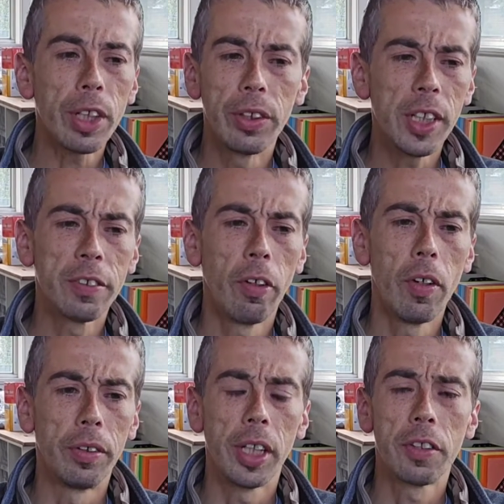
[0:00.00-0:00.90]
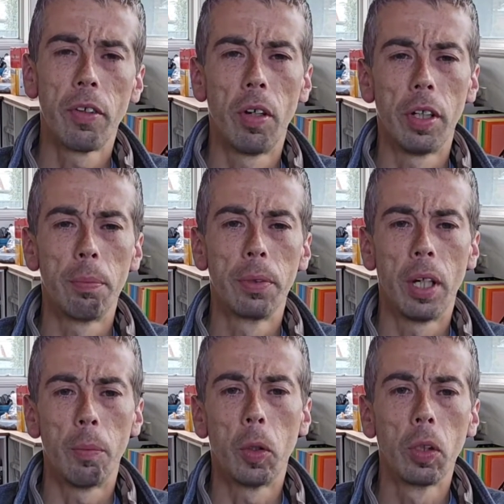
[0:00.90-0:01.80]
that's fine. I'm
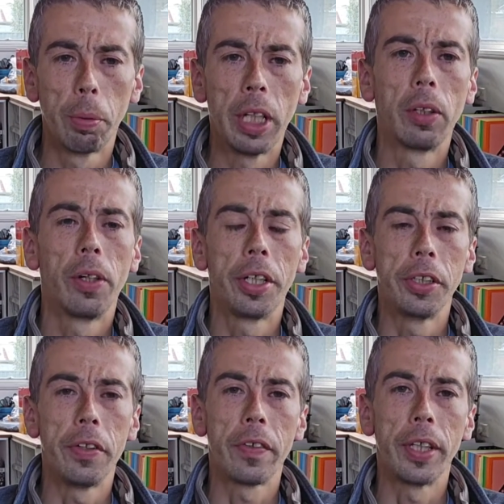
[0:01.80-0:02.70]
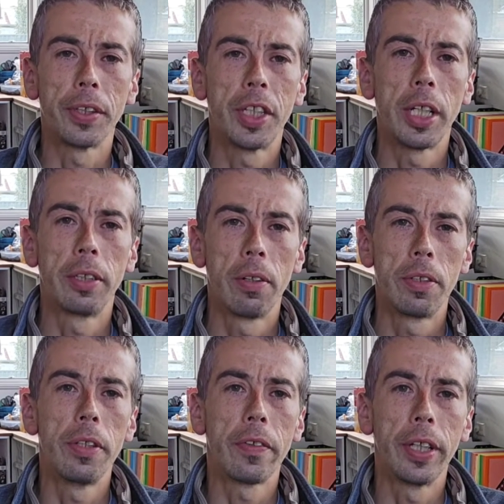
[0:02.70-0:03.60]
all about learning new things, taking on
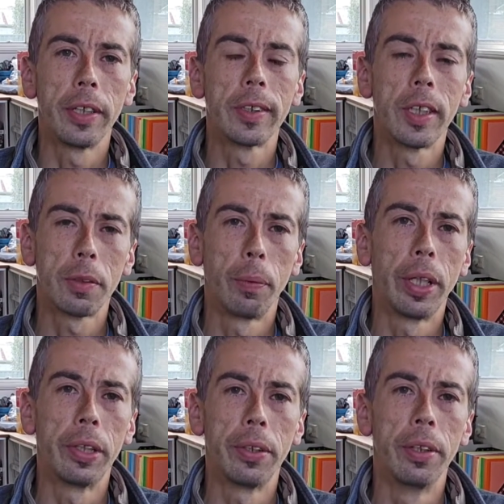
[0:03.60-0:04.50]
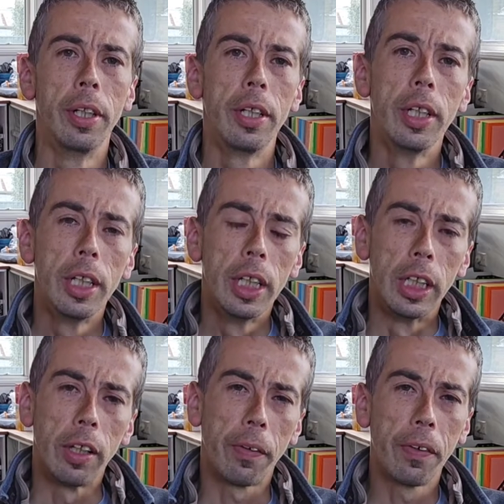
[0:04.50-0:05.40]
new things. So that's what we're going to do.
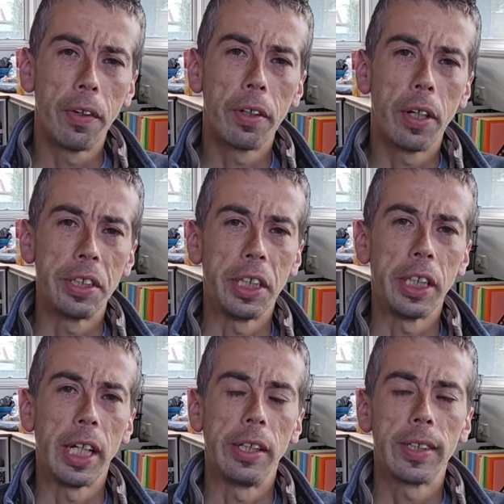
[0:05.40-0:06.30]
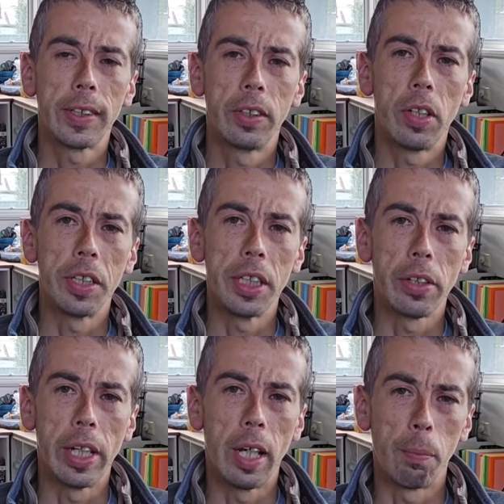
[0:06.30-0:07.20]
The third idea, and this is an idea that
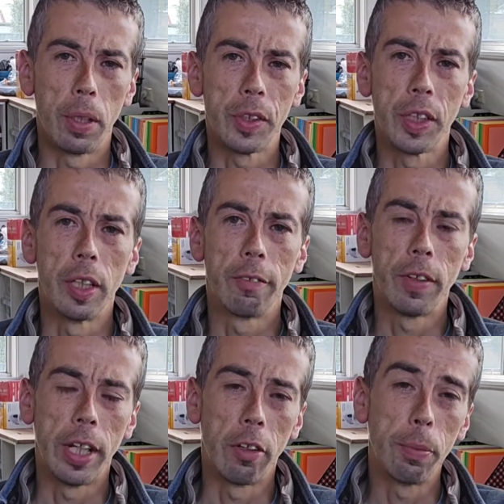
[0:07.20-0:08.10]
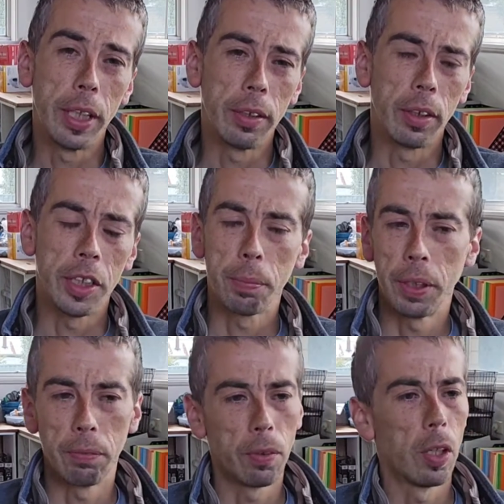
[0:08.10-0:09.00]
I had myself, and it's
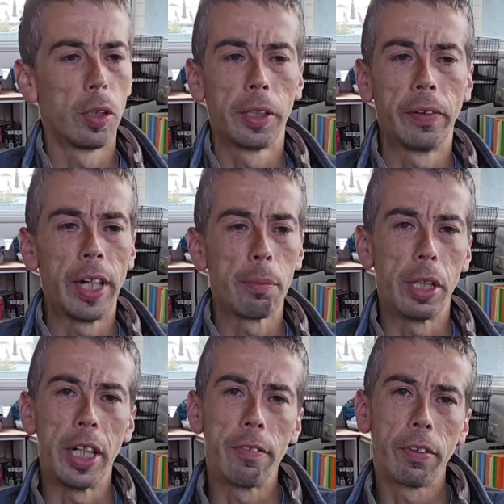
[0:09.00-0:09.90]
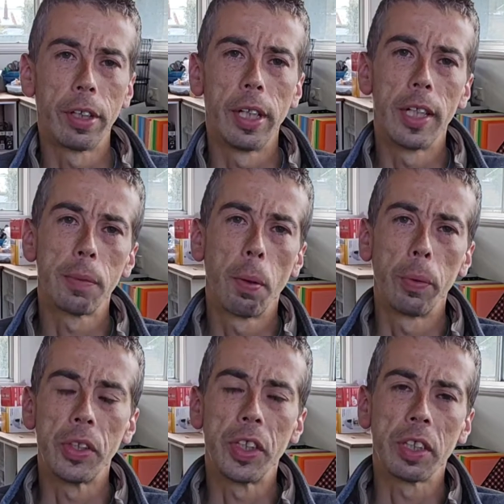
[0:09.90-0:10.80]
been rolling around in my head for the last probably
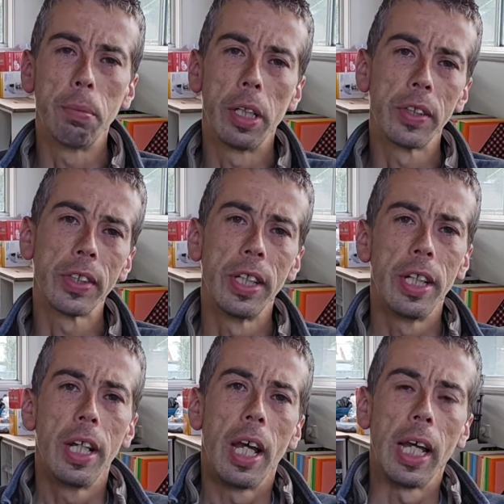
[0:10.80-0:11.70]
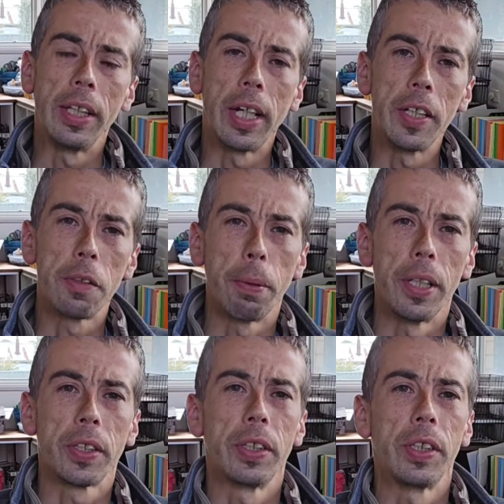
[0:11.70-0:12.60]
6 months, and that is
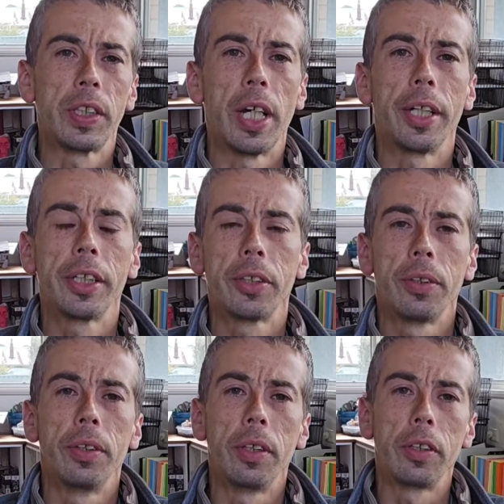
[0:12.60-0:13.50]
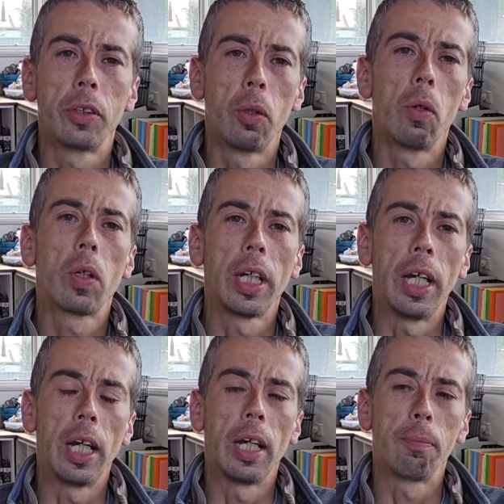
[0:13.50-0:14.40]
basically starting to talk
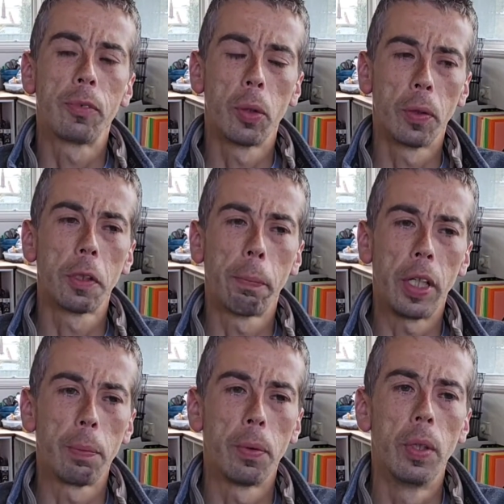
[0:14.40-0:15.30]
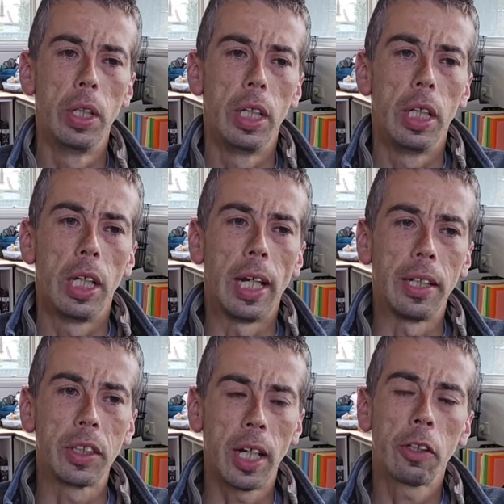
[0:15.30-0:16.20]
to people
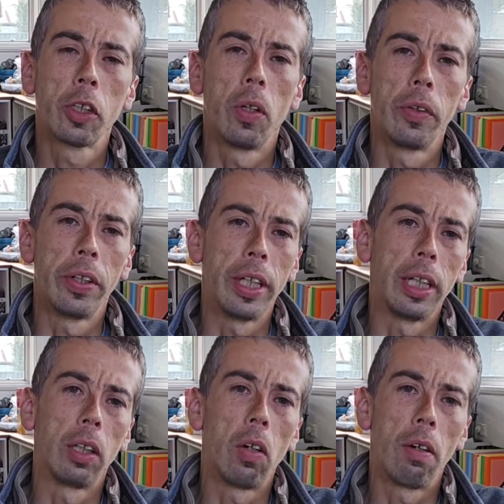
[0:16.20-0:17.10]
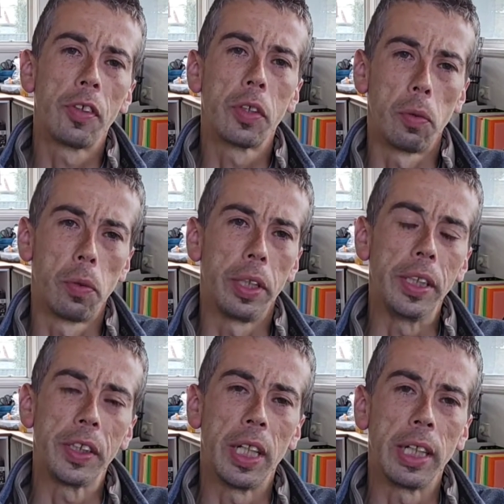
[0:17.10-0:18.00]
and touch on their life
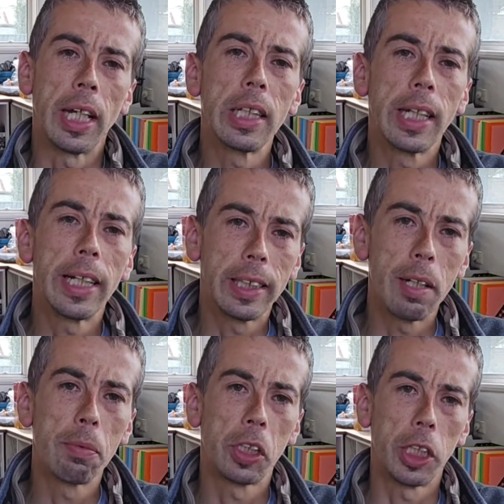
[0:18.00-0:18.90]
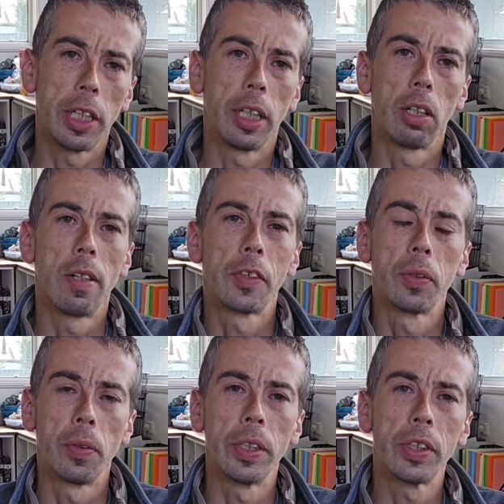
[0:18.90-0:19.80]
stories and get them to share their life
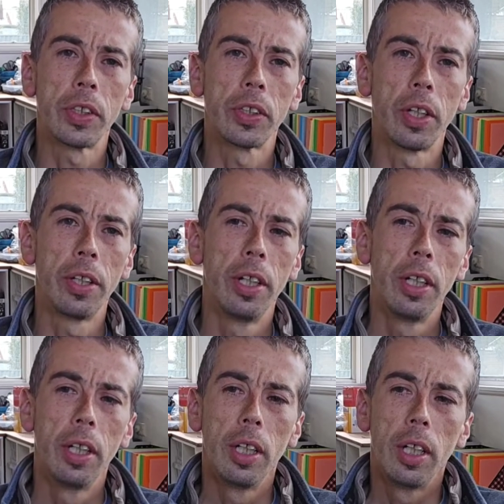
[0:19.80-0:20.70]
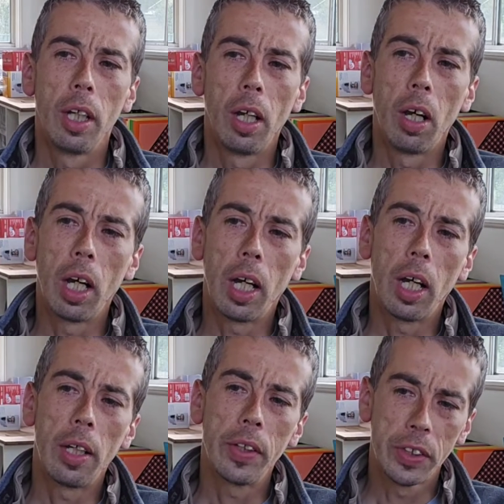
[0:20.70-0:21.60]
stories. So
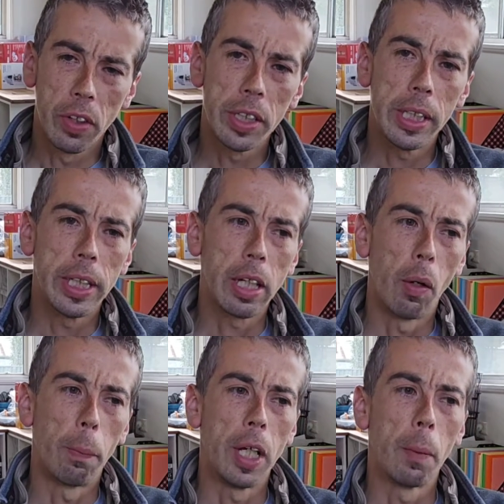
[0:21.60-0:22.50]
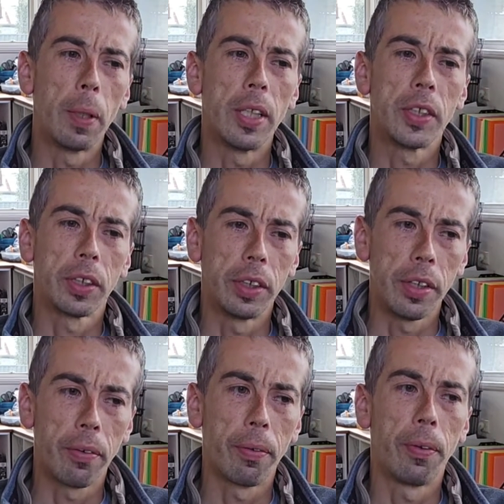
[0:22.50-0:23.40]
this idea came about basically
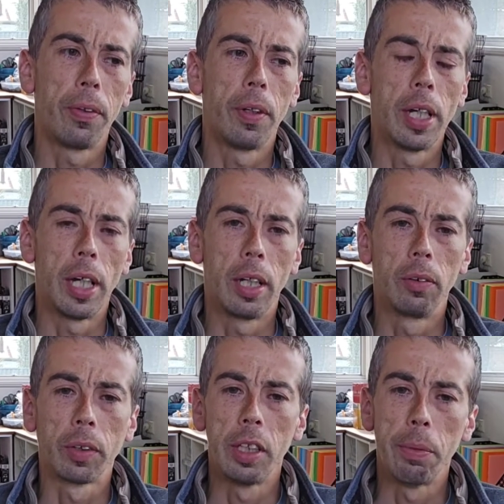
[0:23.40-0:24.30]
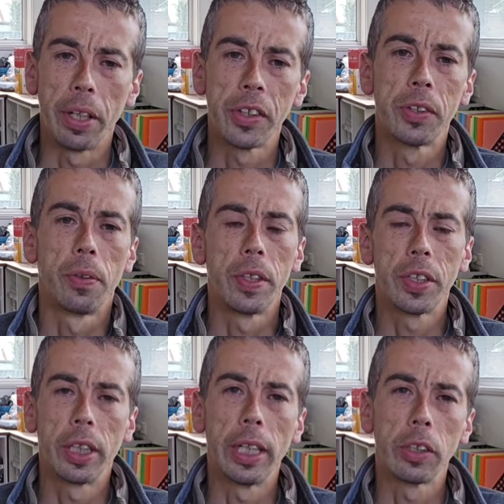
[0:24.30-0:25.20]
through the amount of stories
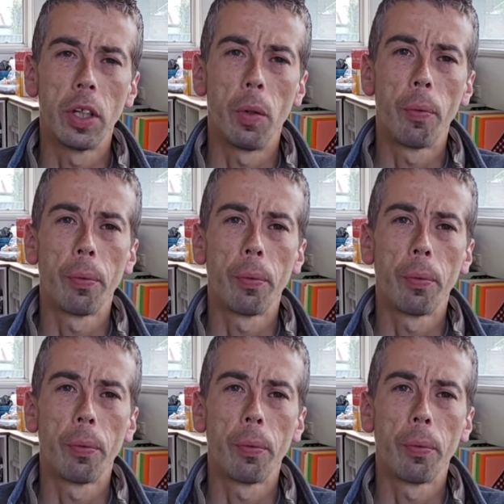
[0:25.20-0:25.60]
that I get told